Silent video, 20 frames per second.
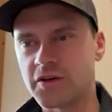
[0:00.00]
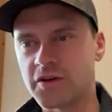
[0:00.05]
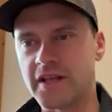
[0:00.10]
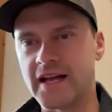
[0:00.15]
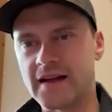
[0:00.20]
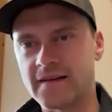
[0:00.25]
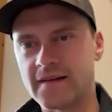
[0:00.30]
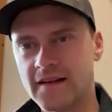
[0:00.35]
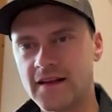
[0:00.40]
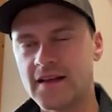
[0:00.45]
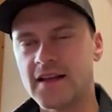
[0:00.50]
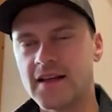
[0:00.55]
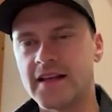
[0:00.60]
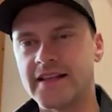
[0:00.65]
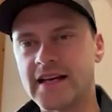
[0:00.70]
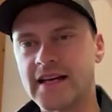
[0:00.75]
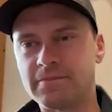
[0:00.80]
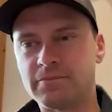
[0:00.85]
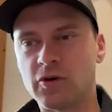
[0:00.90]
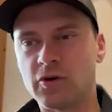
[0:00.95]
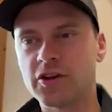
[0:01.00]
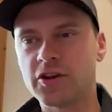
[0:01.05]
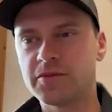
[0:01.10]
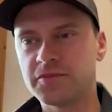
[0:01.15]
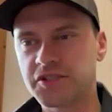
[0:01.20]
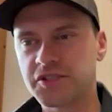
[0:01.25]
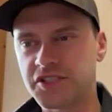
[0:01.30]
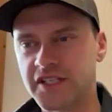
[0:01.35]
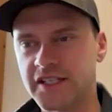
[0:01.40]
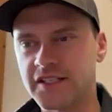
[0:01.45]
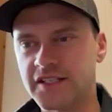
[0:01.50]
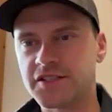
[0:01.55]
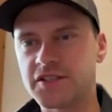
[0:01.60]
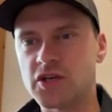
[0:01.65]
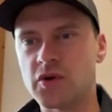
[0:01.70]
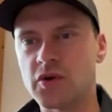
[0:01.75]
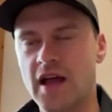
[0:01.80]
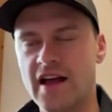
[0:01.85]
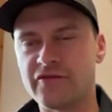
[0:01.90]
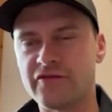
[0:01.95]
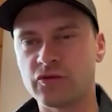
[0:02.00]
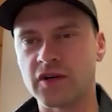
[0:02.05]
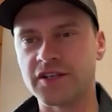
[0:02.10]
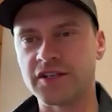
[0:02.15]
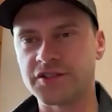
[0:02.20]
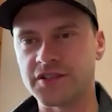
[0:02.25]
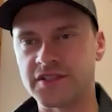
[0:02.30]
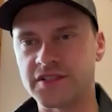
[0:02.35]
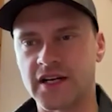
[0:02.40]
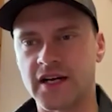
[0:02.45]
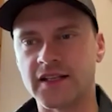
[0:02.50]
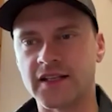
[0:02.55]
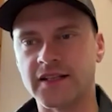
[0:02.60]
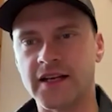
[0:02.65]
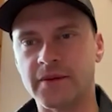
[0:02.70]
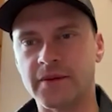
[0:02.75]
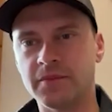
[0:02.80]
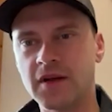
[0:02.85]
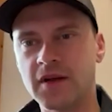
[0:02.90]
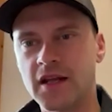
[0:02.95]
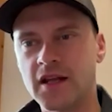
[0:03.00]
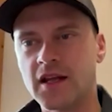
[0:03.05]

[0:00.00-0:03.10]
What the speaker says: Yeah. Yeah. Both machines do have winches on them.